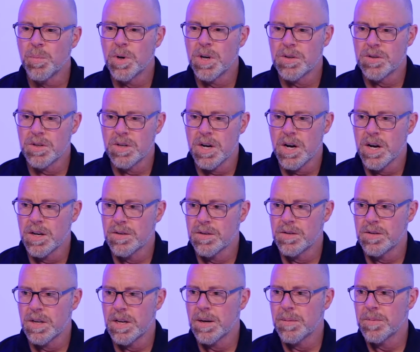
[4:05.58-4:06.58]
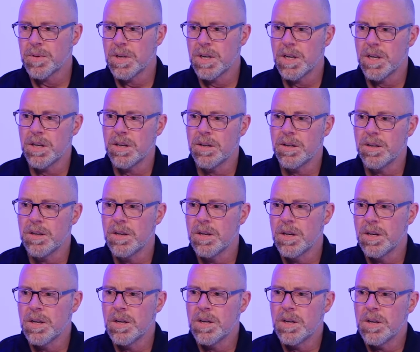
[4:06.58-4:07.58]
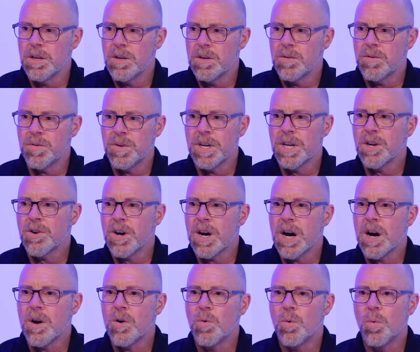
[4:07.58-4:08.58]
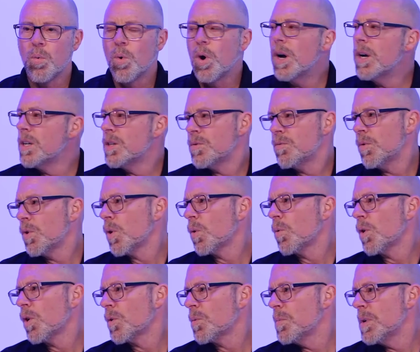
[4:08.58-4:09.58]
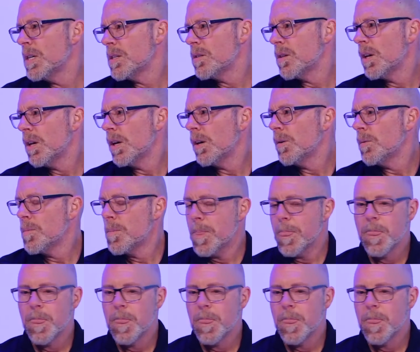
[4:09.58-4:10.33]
us concept and figure out what is Fort Worth missing.